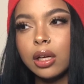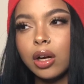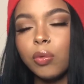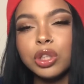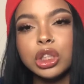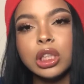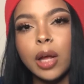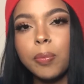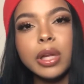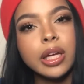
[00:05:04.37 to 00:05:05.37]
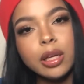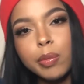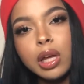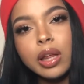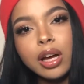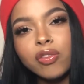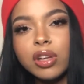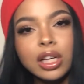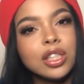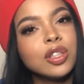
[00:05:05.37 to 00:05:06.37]
or was she like playing me? Like, I
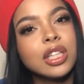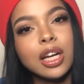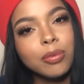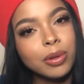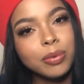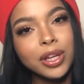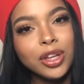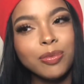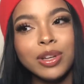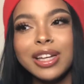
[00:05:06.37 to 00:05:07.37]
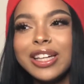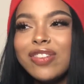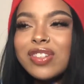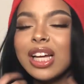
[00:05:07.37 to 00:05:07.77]
felt like she was kind of like playing me.